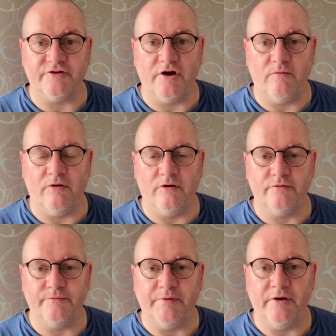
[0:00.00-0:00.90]
ago
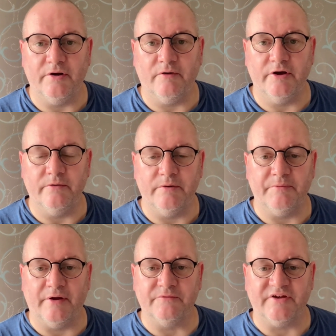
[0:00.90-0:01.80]
on P&O Iona,
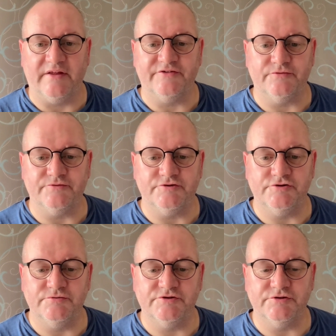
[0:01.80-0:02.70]
but that was cancelled
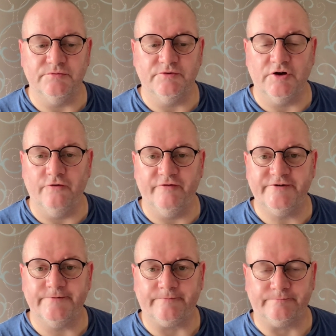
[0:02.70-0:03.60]
due to COVID.